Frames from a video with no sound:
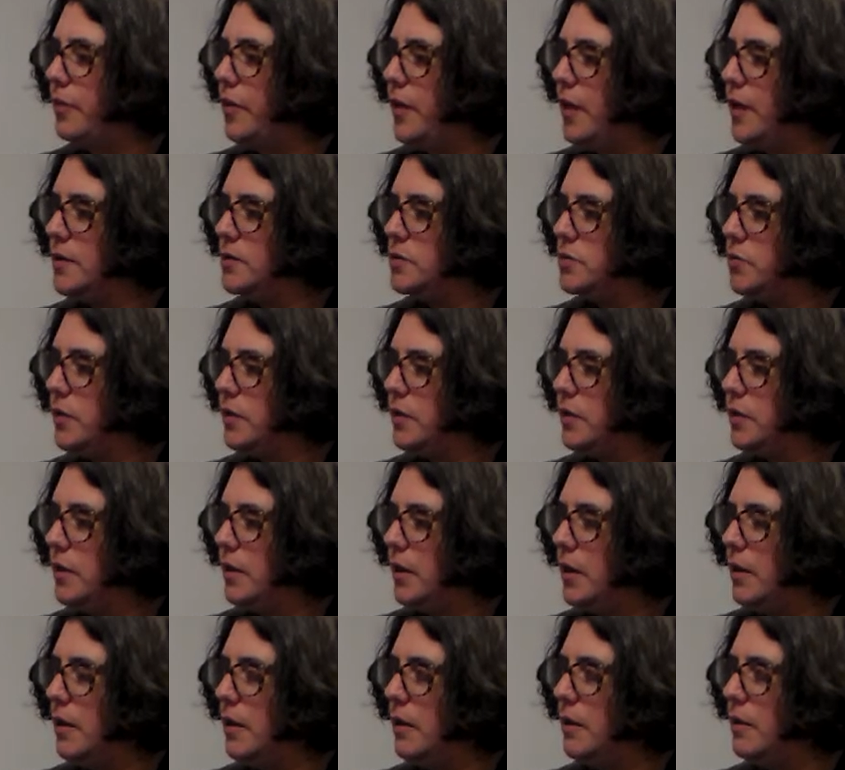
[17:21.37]
things with
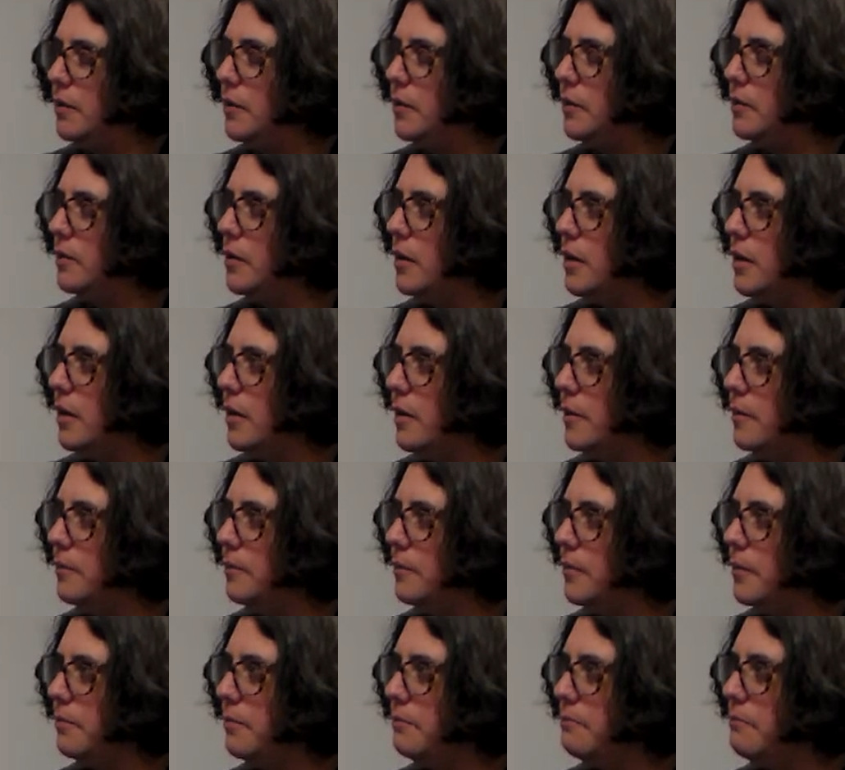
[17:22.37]
the
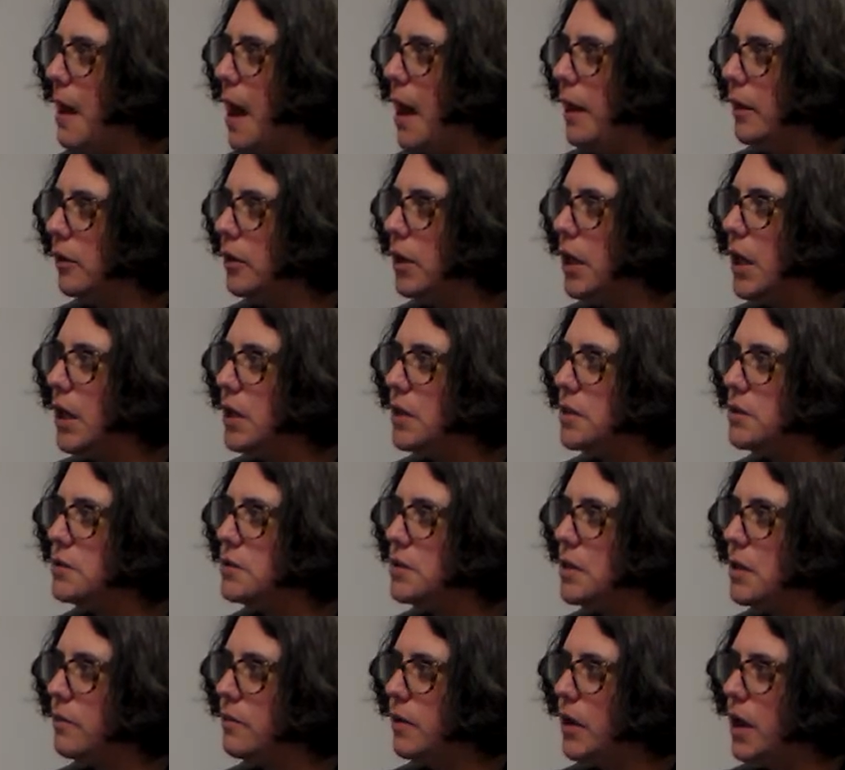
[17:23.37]
model kits
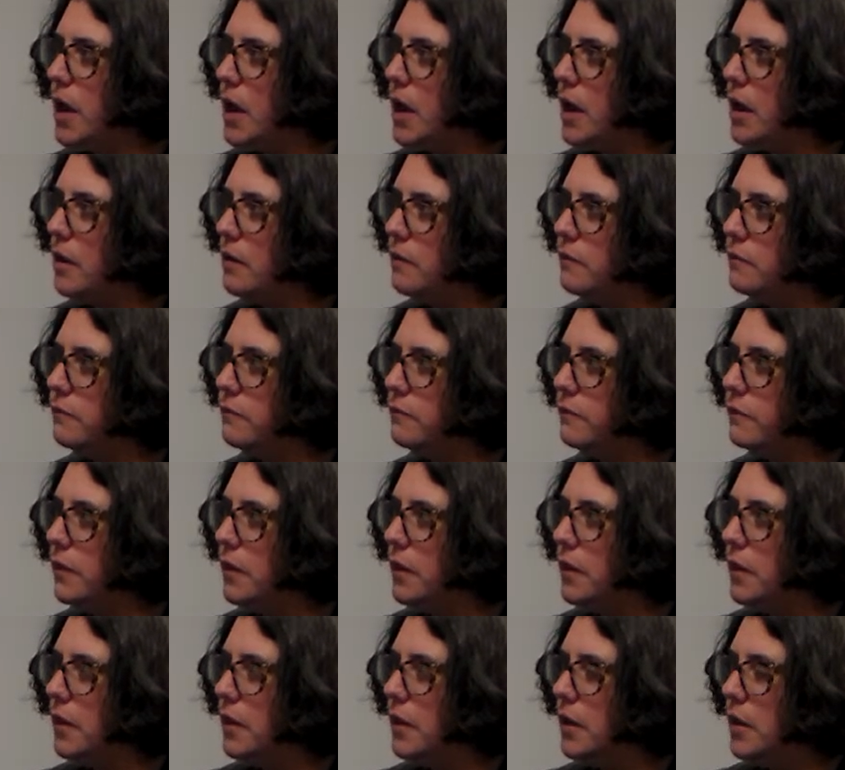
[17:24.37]
that we have,
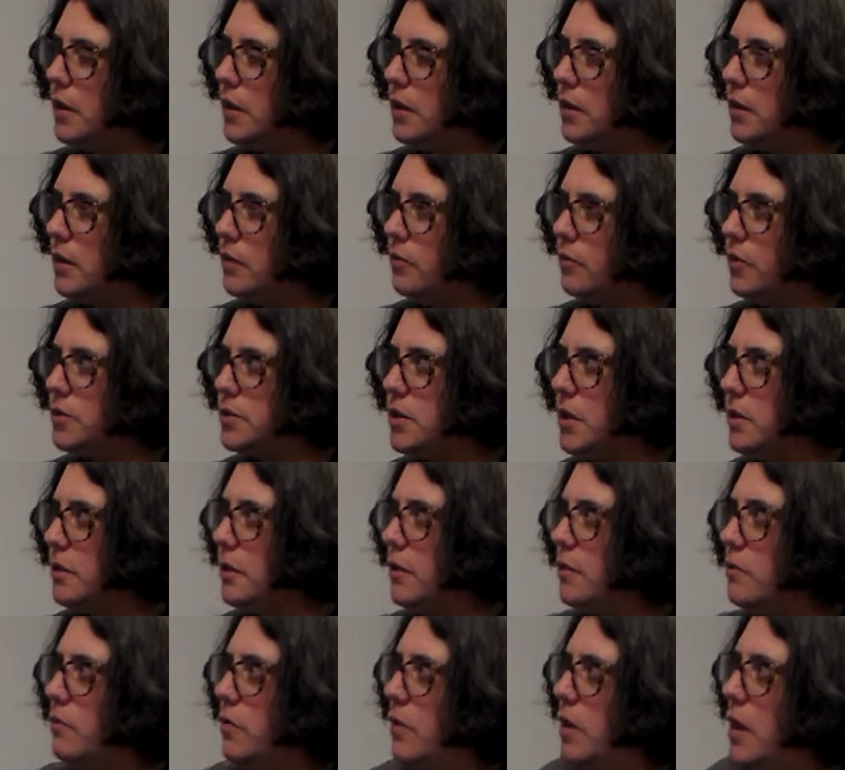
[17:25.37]
which I
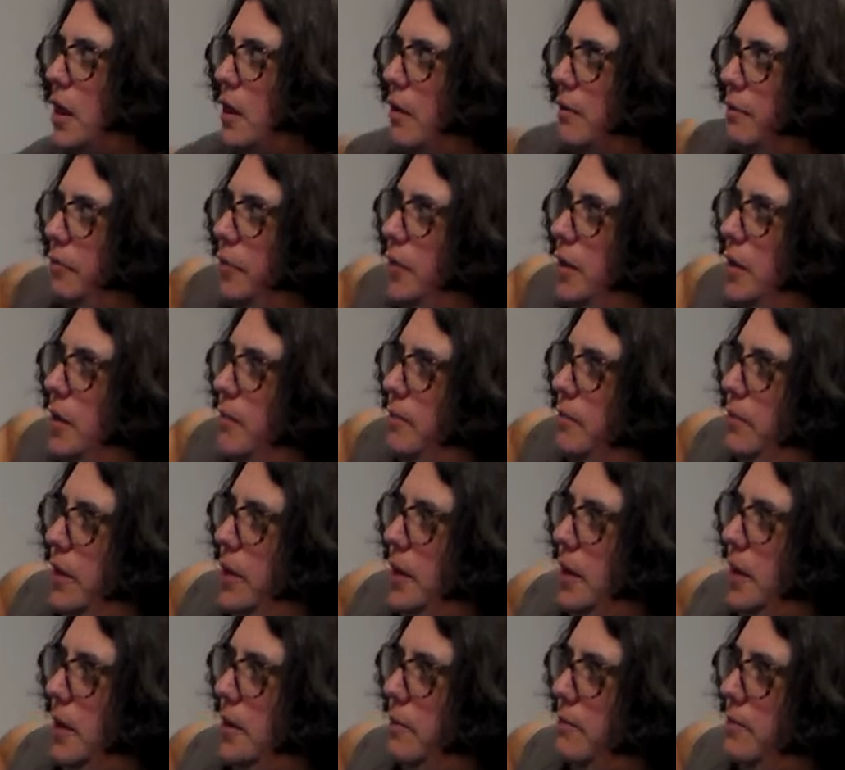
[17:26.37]
think will help them
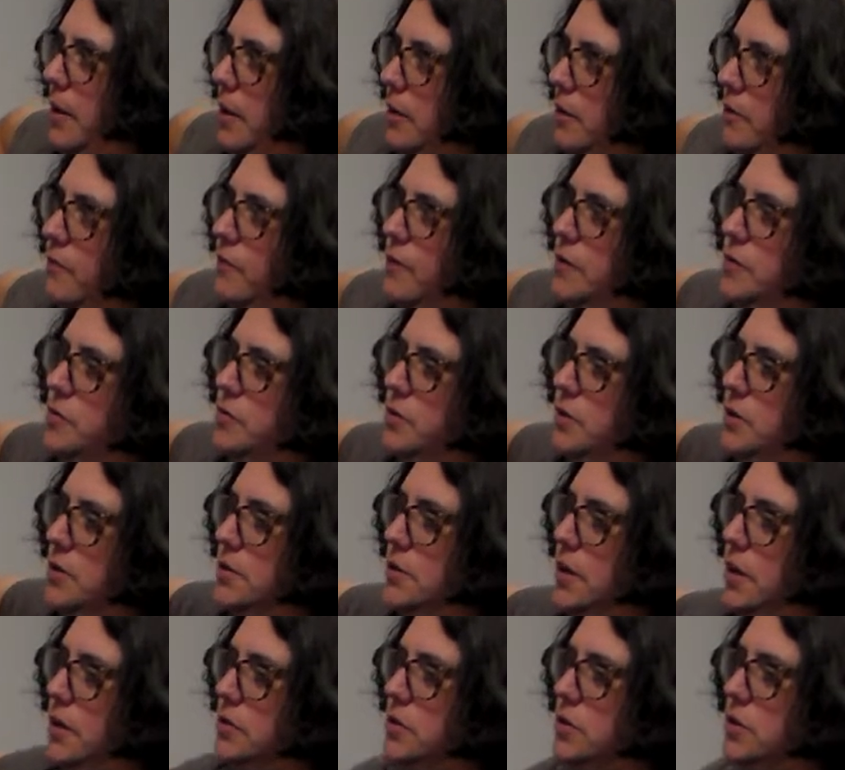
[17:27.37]
get a better
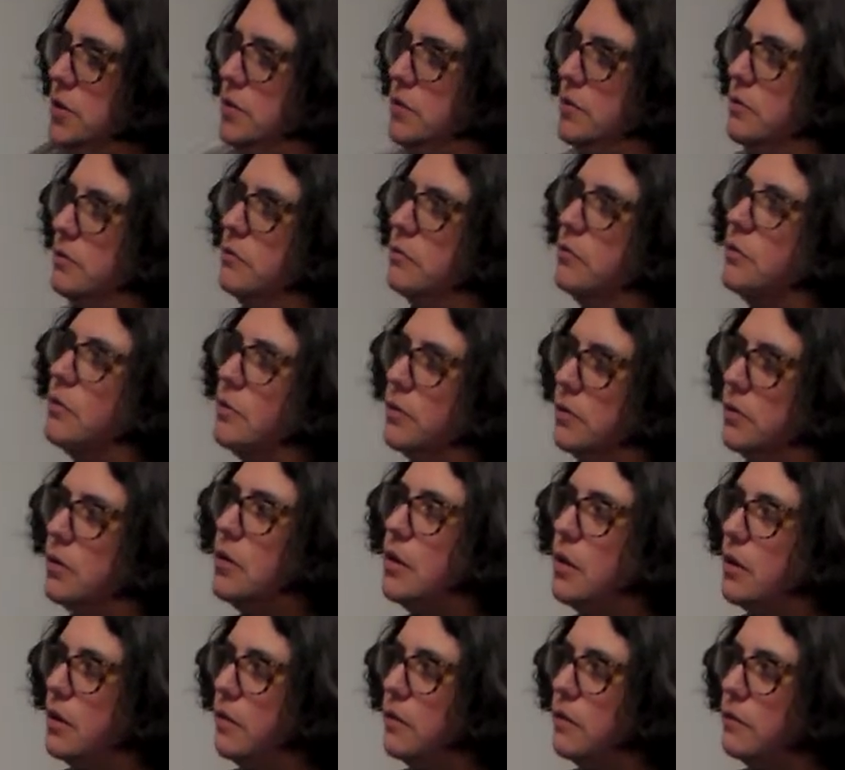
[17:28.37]
visualization
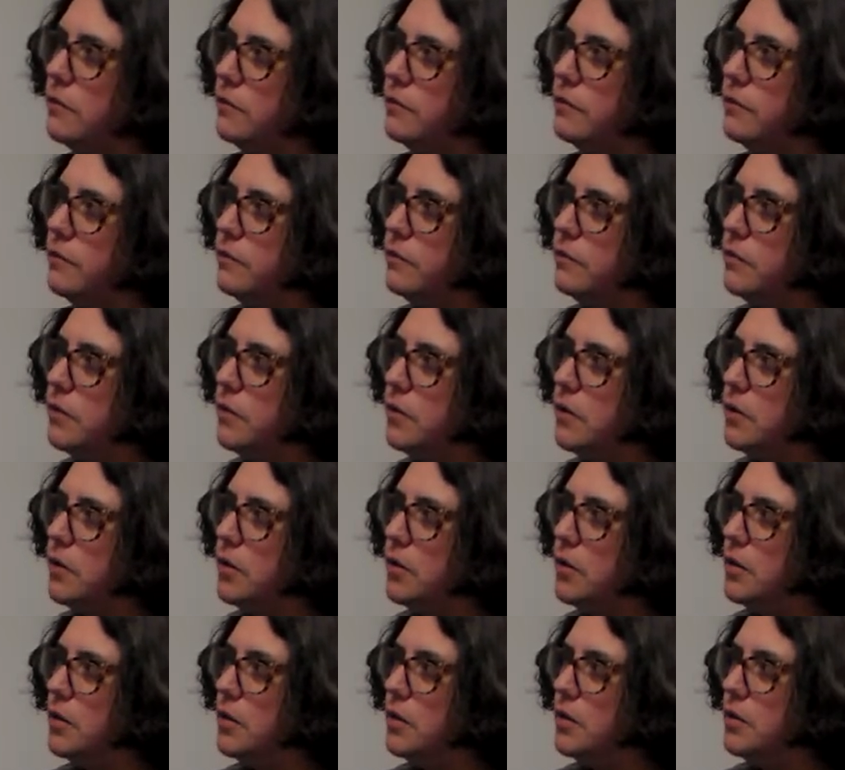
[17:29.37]
of
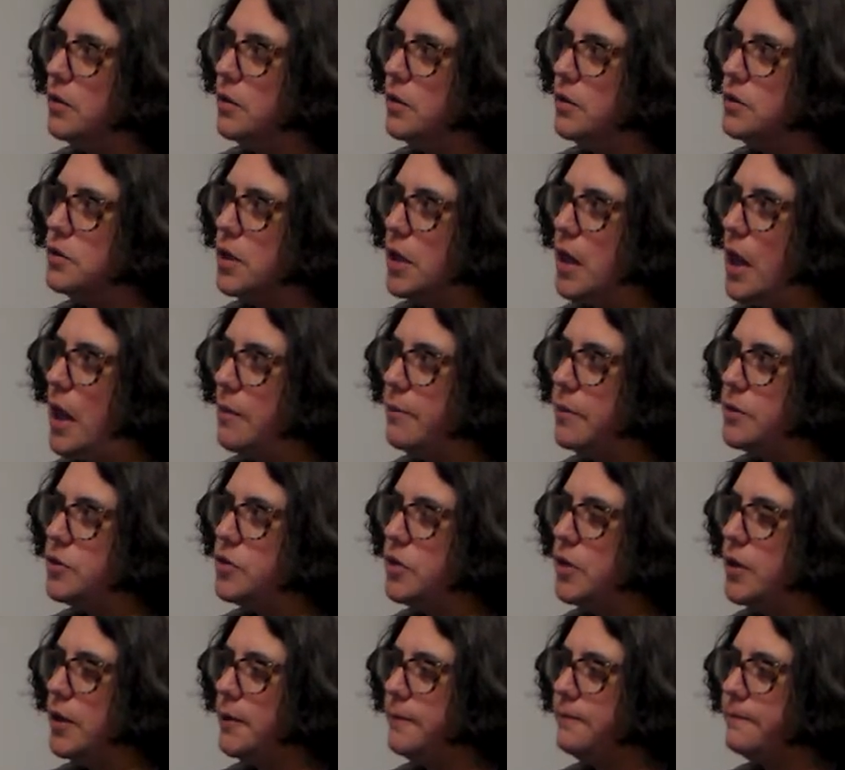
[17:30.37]
the
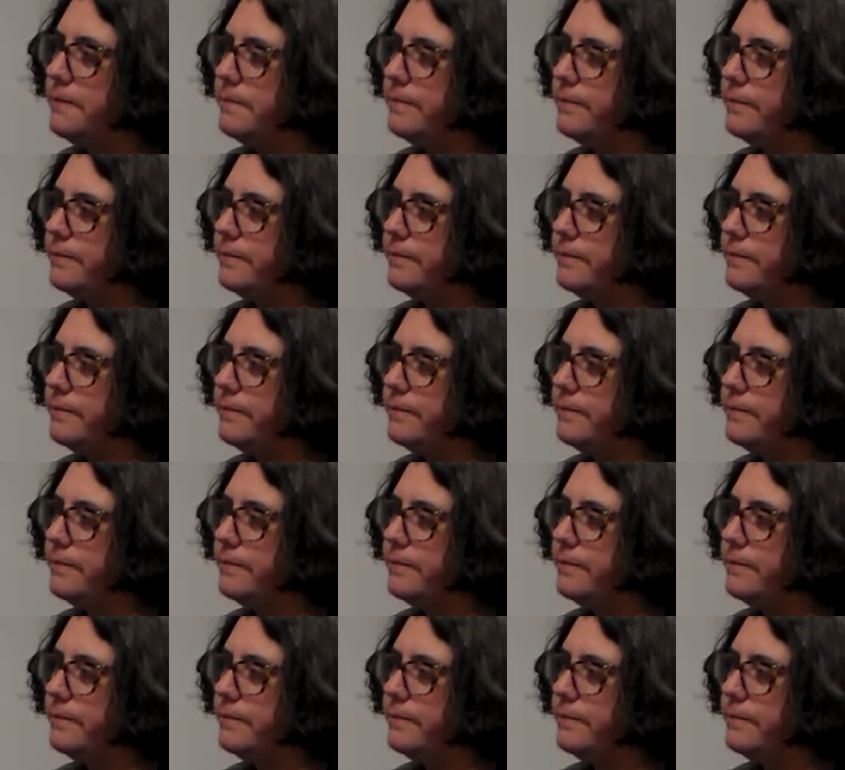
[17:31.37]
geometry.